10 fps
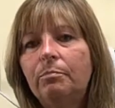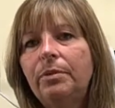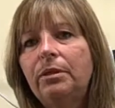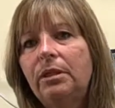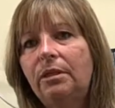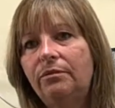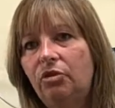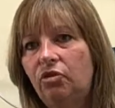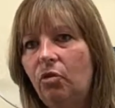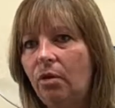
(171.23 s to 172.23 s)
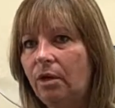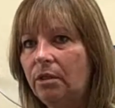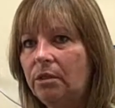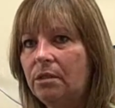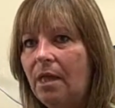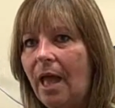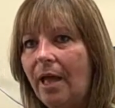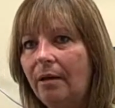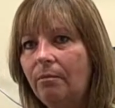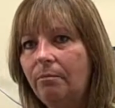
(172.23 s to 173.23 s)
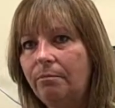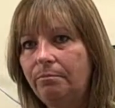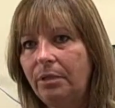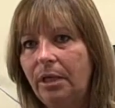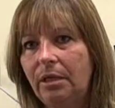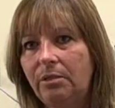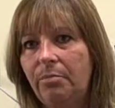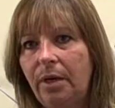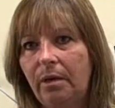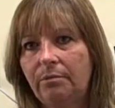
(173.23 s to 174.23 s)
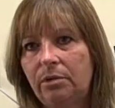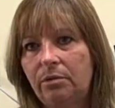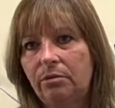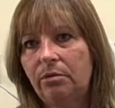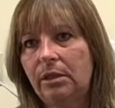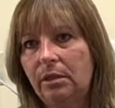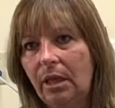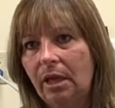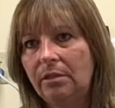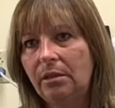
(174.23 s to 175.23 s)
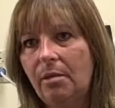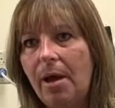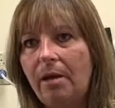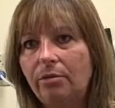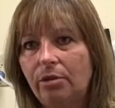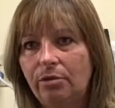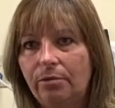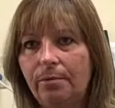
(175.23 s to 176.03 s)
building of sorts that planes butt up to and the gates come out to.